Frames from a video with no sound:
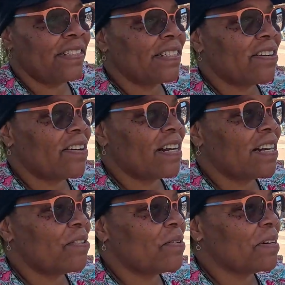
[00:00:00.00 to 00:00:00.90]
just start
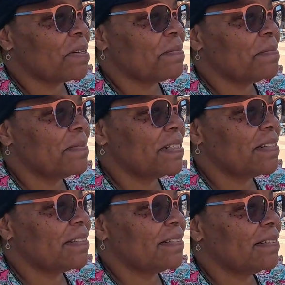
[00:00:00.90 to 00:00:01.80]
ignoring them.
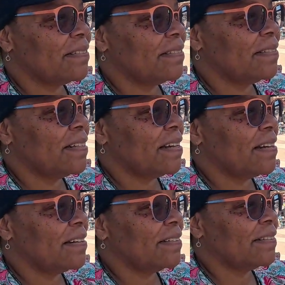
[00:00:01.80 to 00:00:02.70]

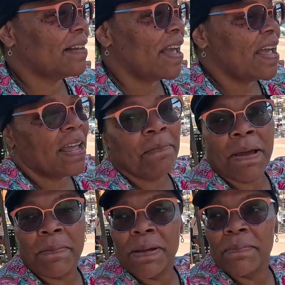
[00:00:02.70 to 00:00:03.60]
Yeah, it
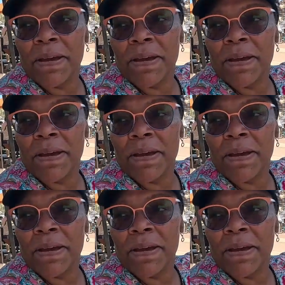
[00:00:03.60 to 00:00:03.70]
may be